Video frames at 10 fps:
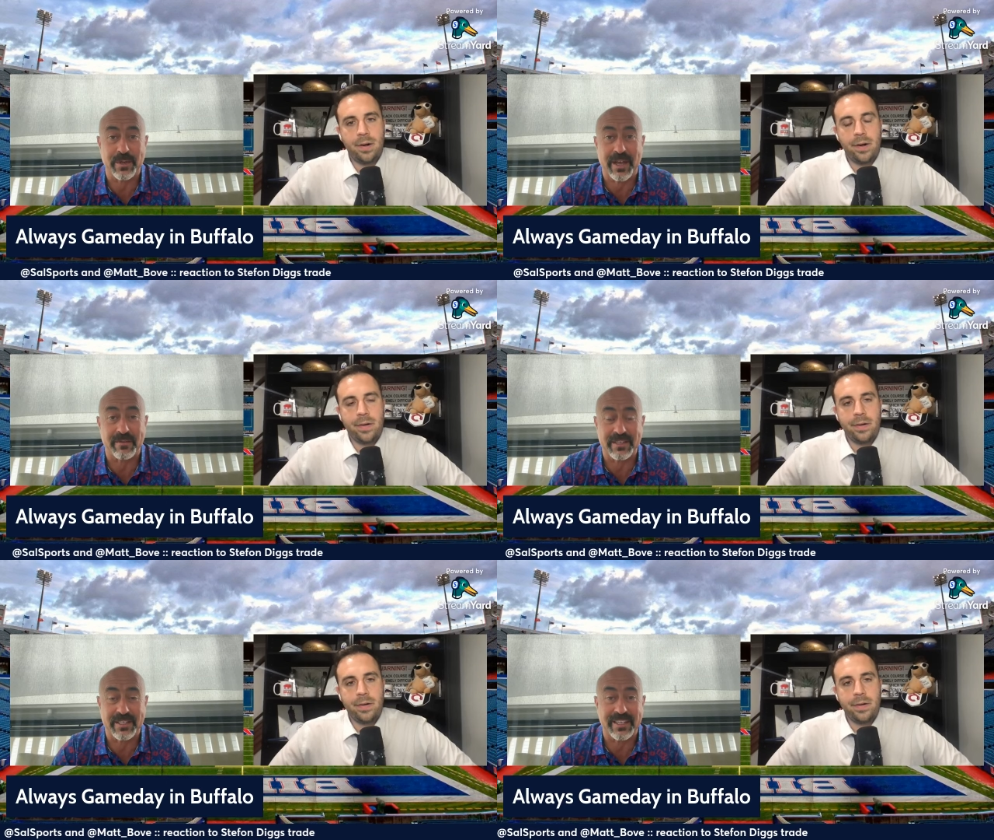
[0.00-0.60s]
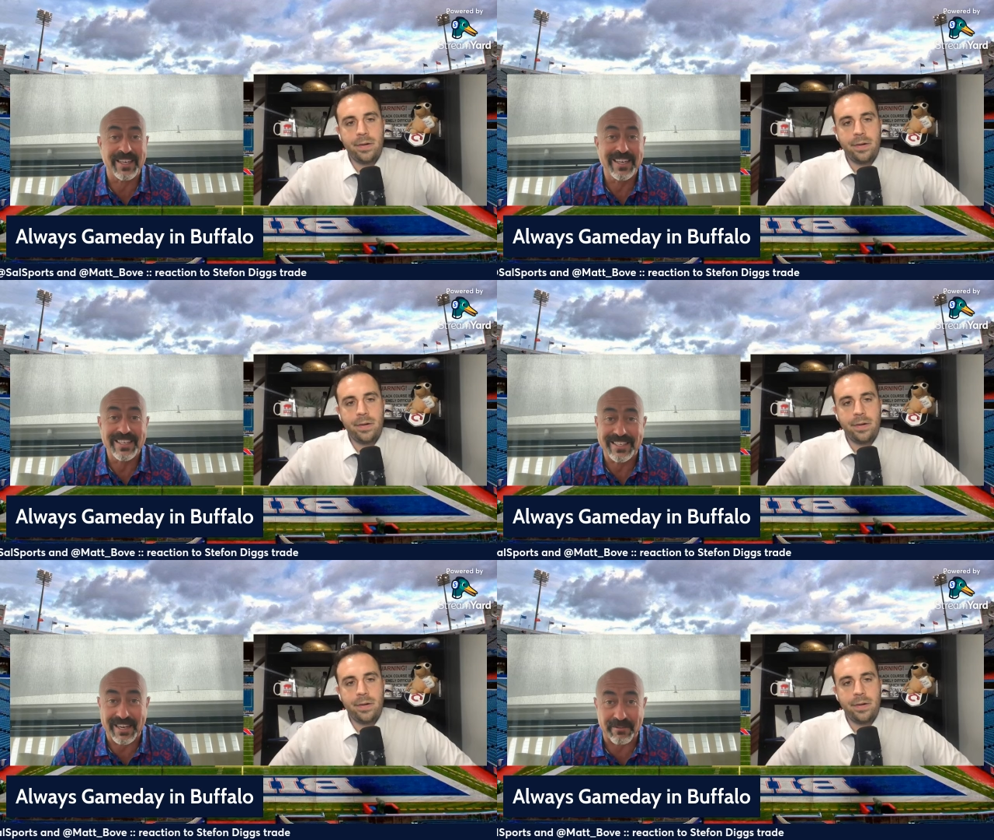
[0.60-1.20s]
Speaker 1: and obviously
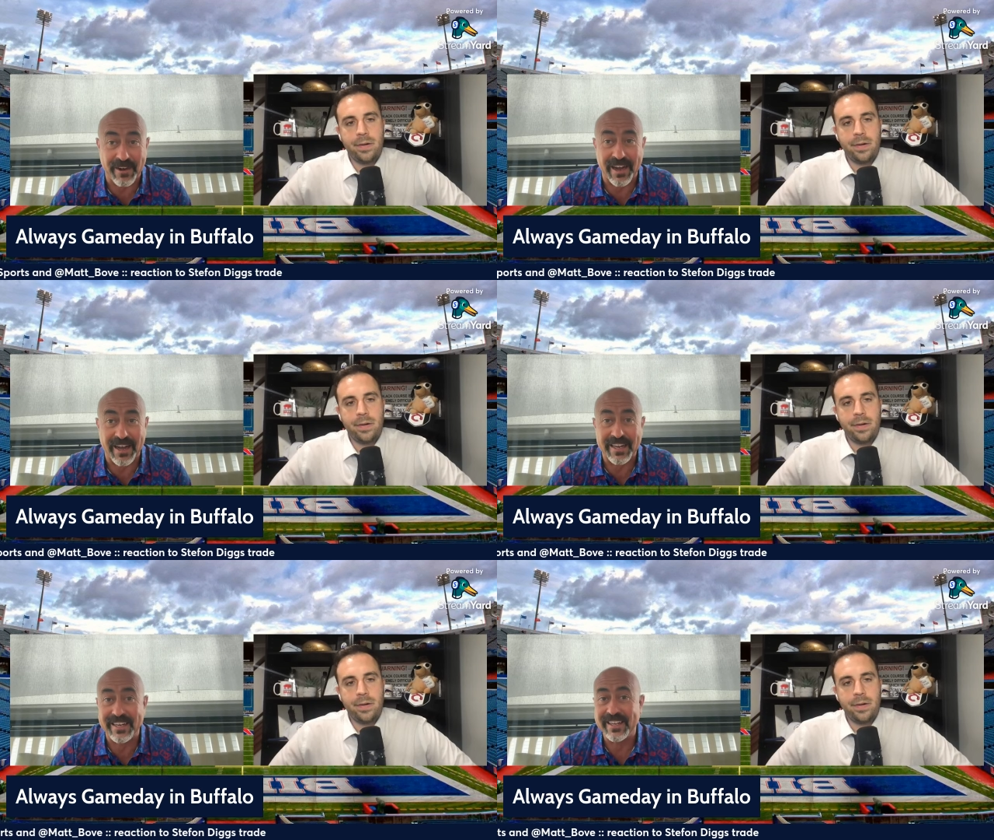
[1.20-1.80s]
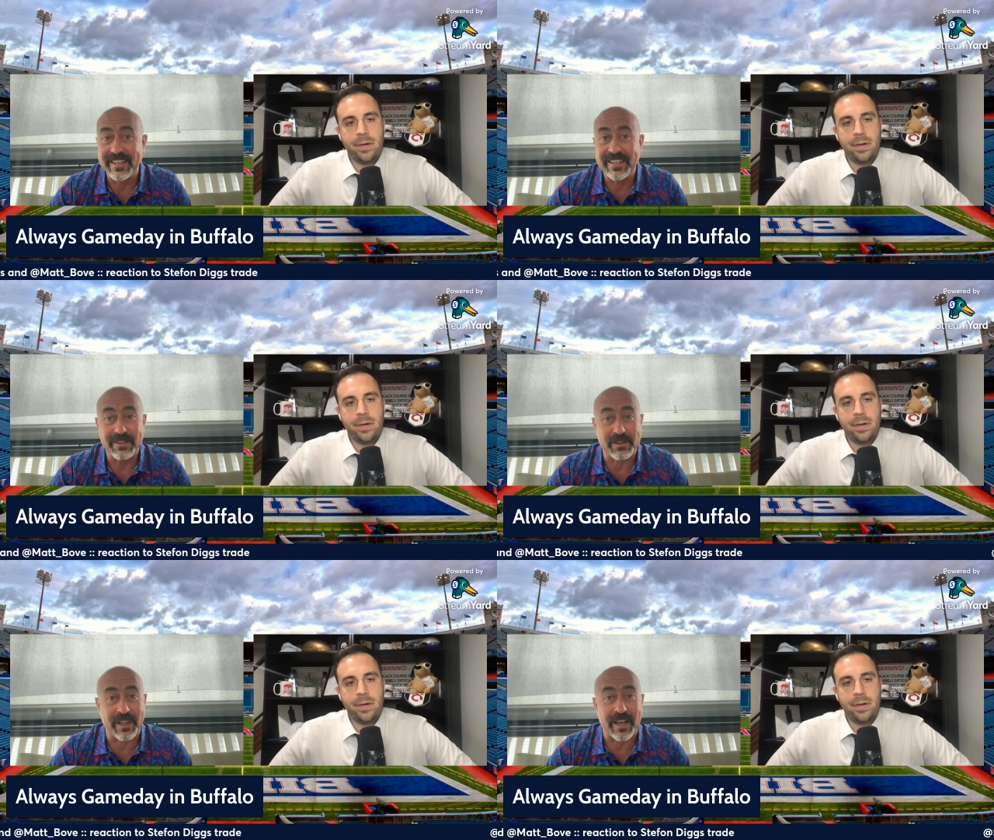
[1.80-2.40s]
Stefon.
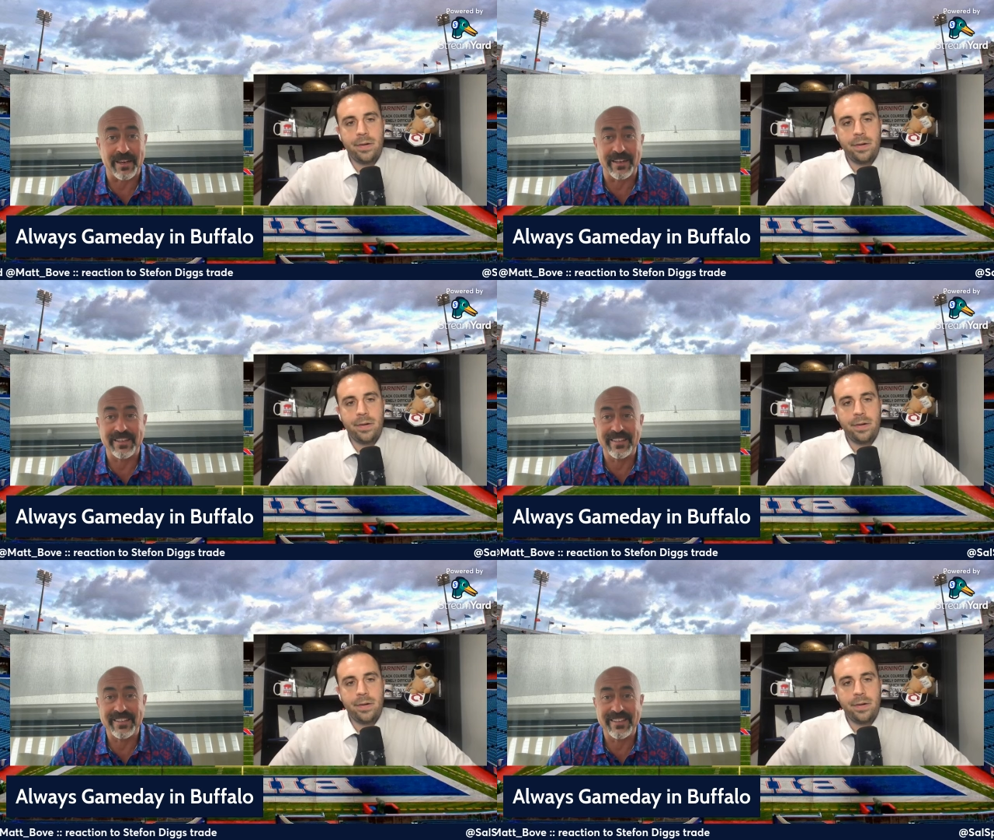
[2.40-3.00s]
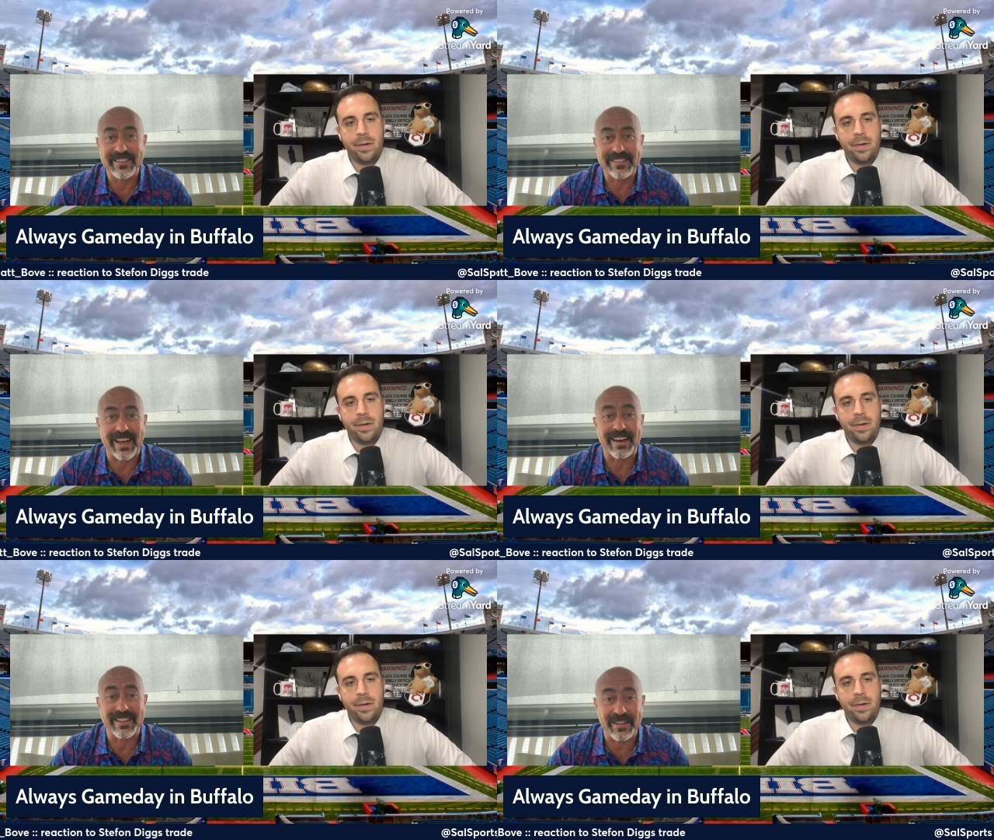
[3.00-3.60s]
There's a lot of uh-huh. a
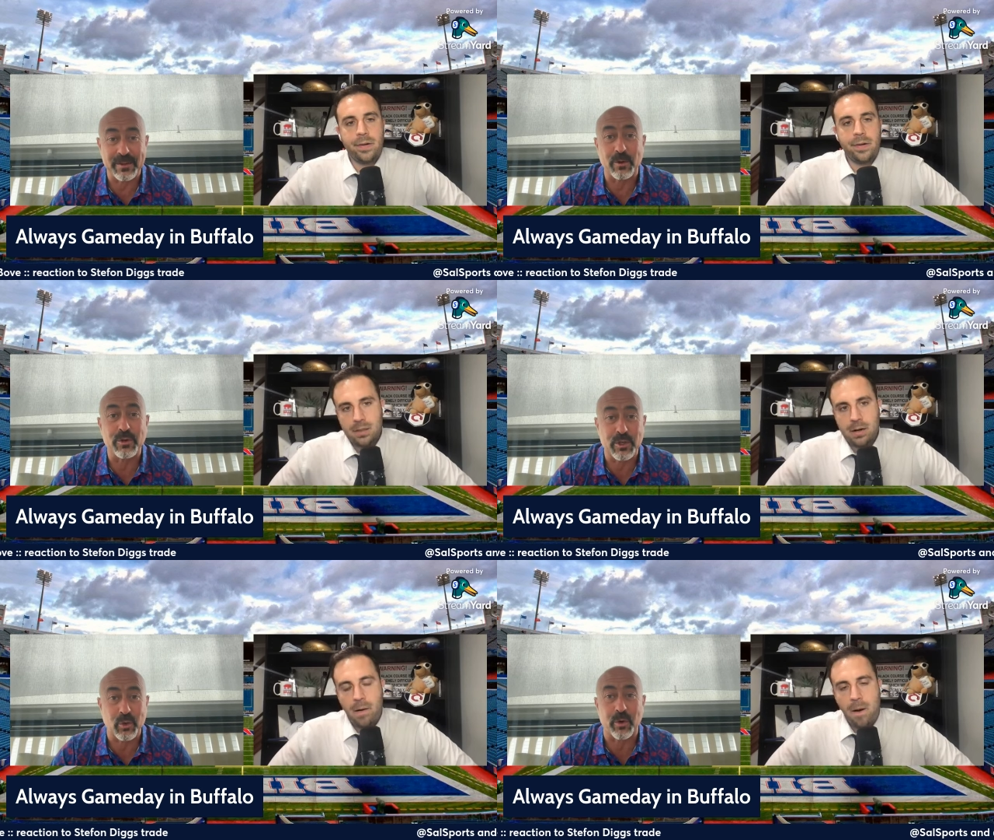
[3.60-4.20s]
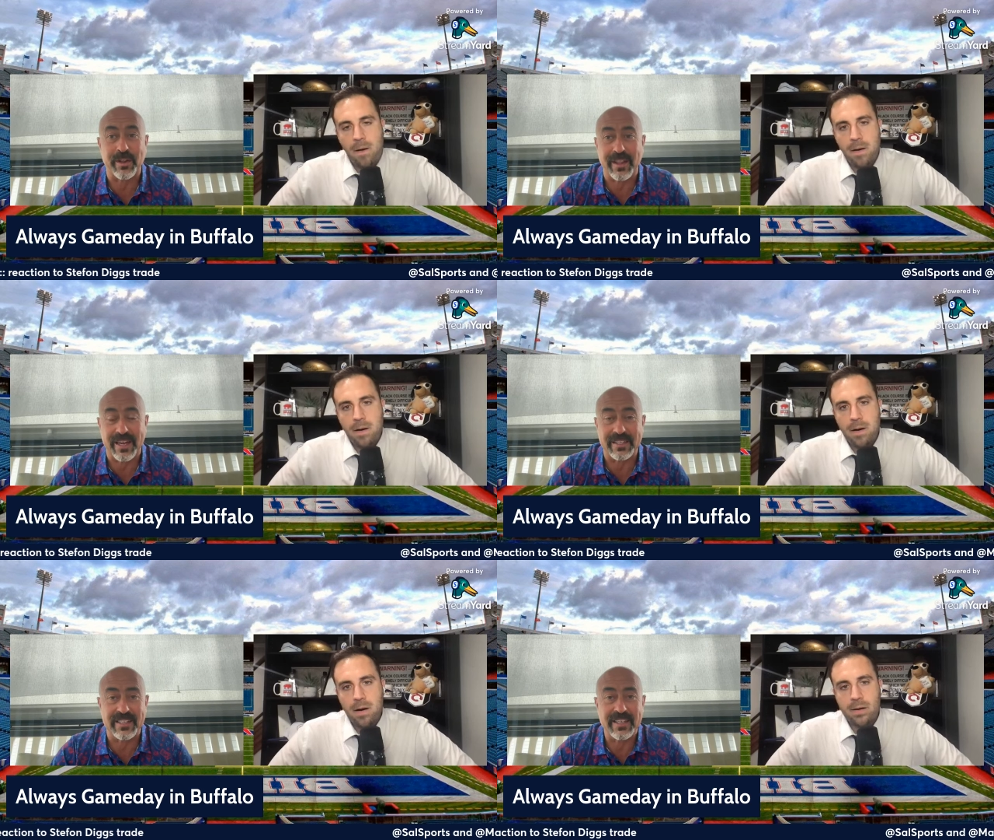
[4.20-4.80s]
lot of the, those
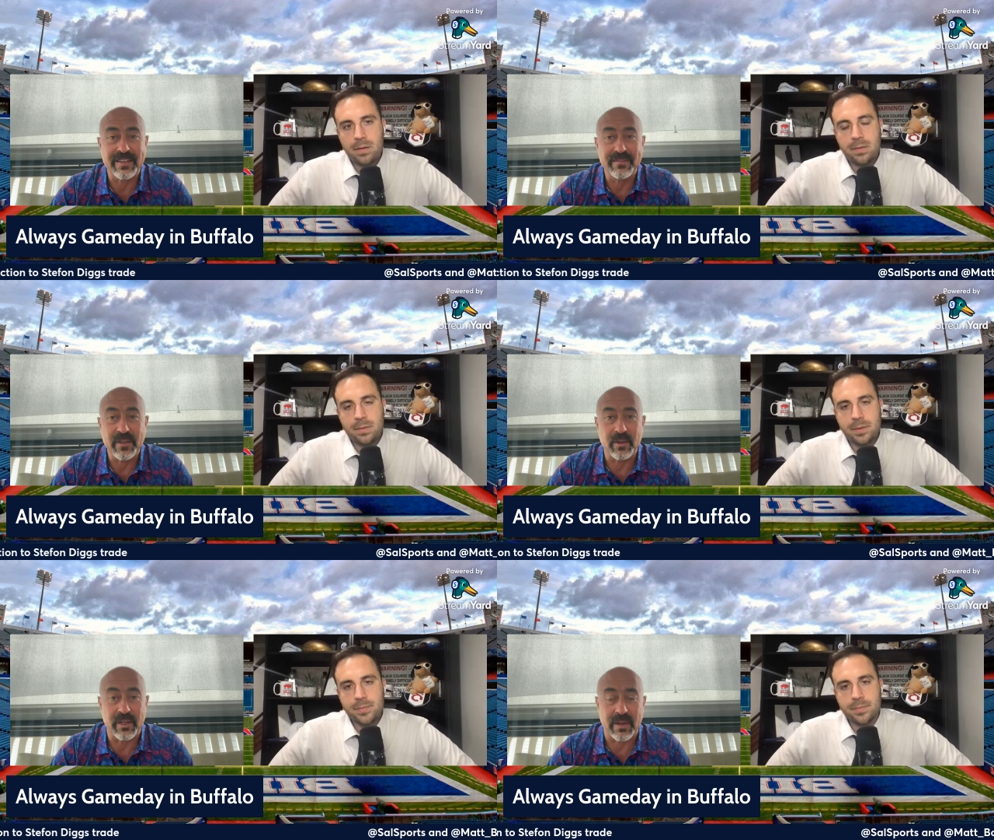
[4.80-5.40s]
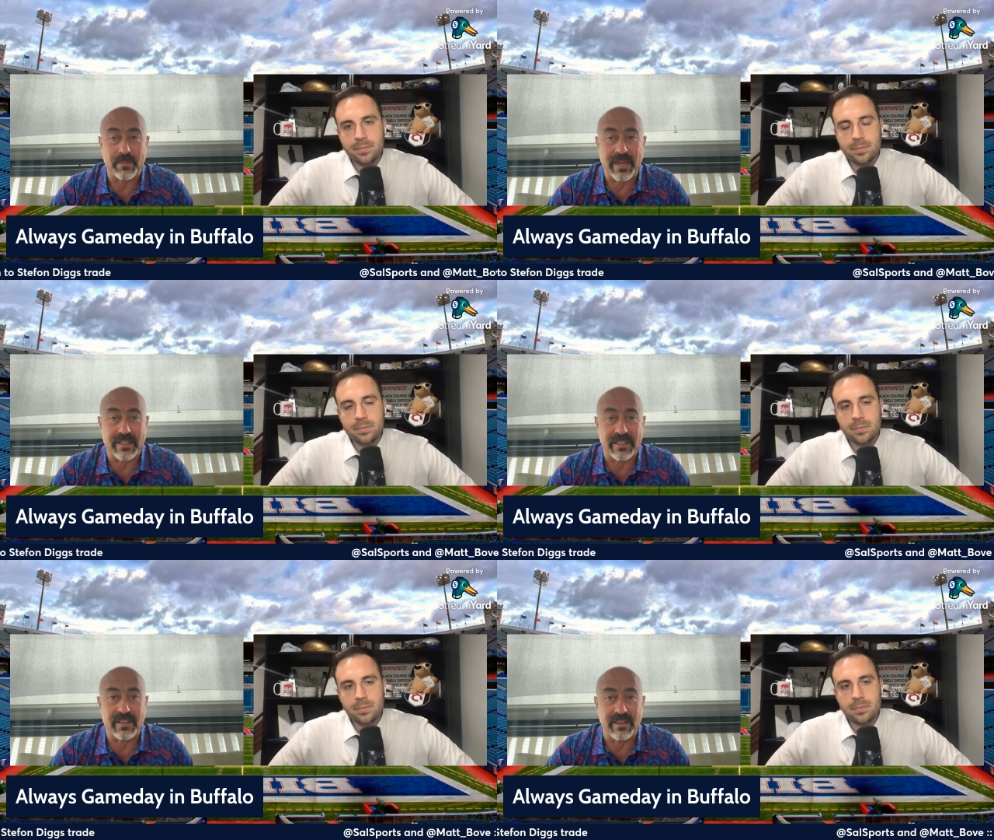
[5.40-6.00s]
storylines you know, that get
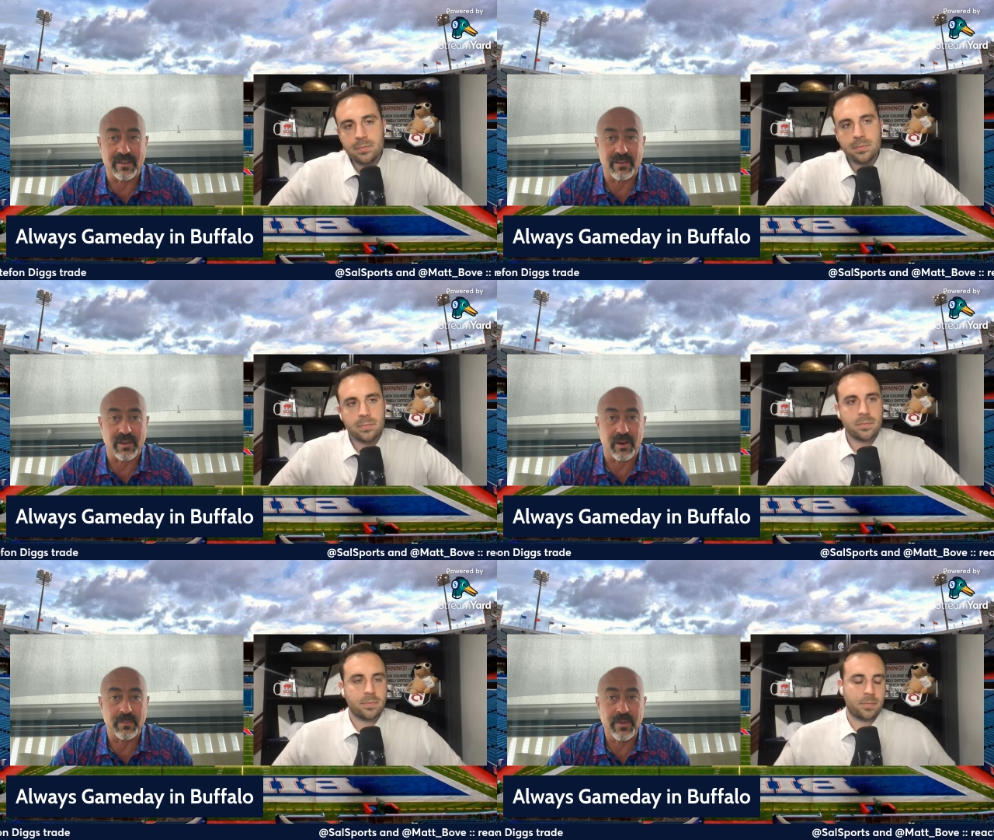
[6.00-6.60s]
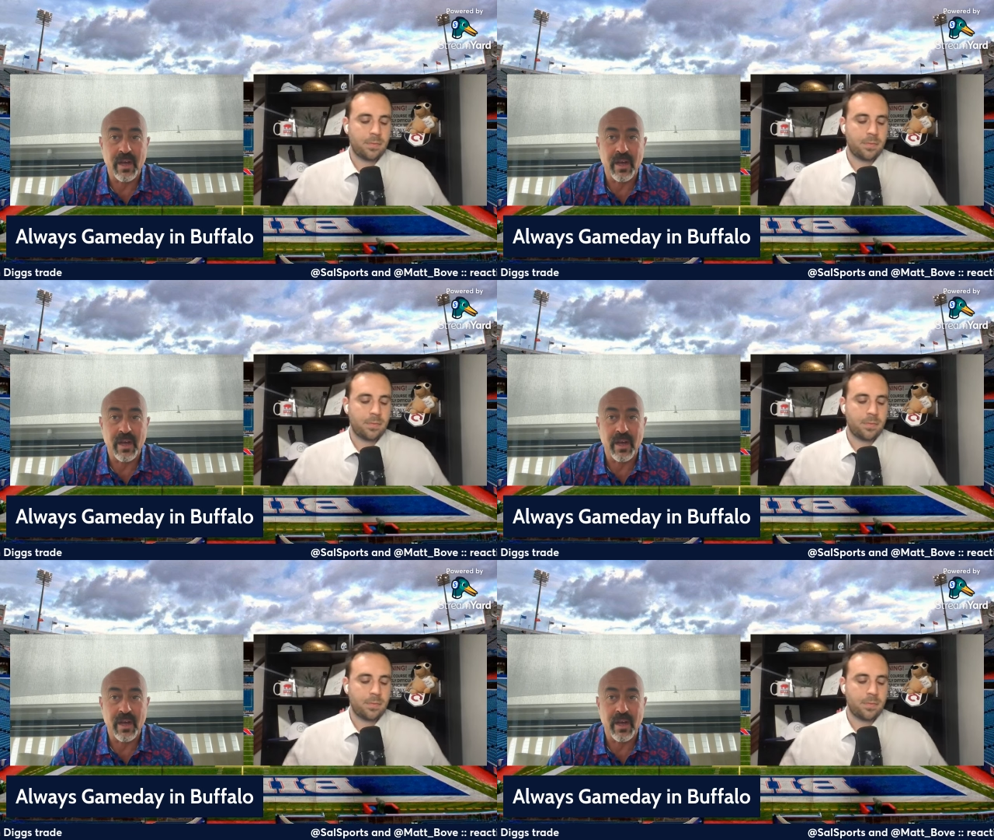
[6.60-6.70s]
baked in here. So,